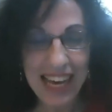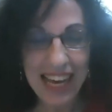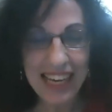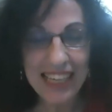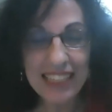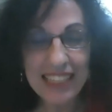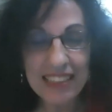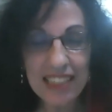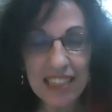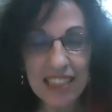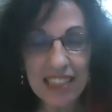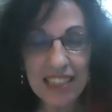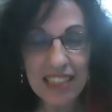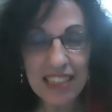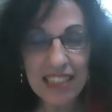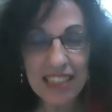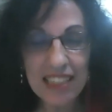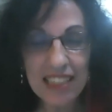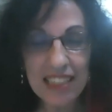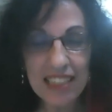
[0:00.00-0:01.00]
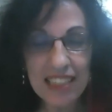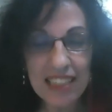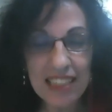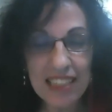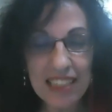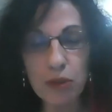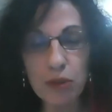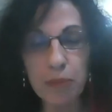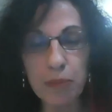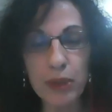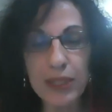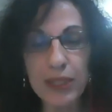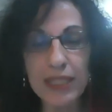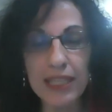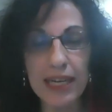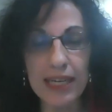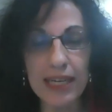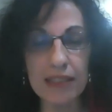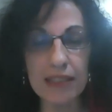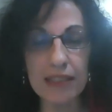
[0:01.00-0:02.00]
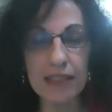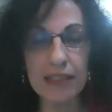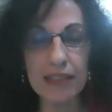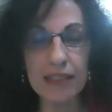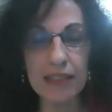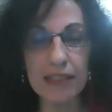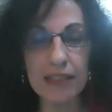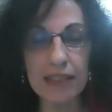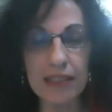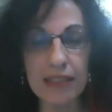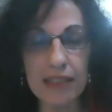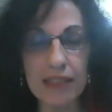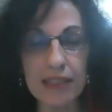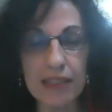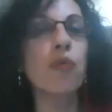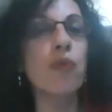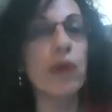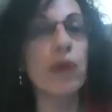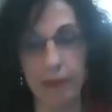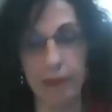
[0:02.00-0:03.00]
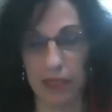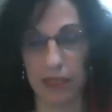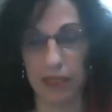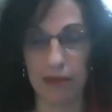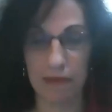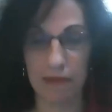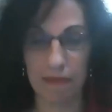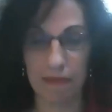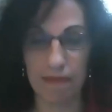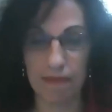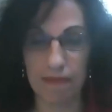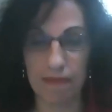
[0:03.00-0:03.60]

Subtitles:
In this talk, I want to present two women.